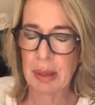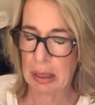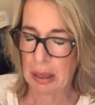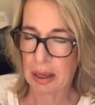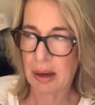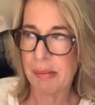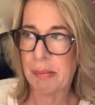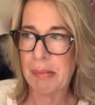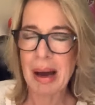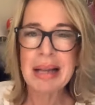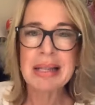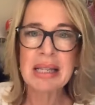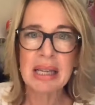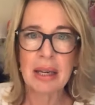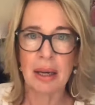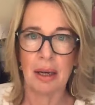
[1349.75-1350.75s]
like a
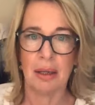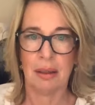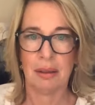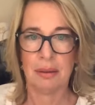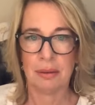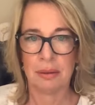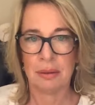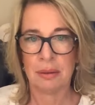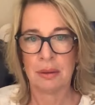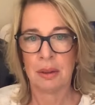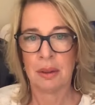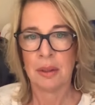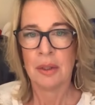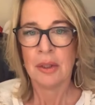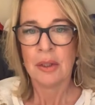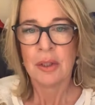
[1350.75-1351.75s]
massacre.
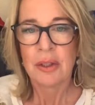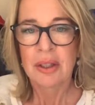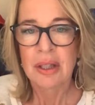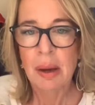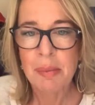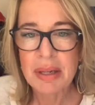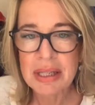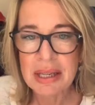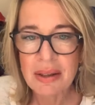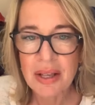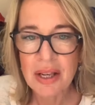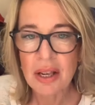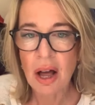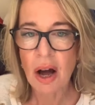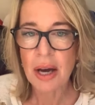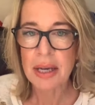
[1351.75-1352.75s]
Can we see
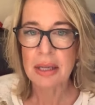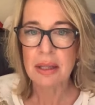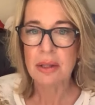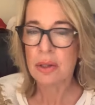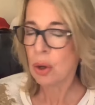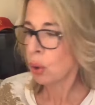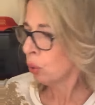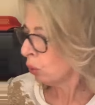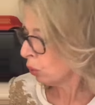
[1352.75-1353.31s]
the lions?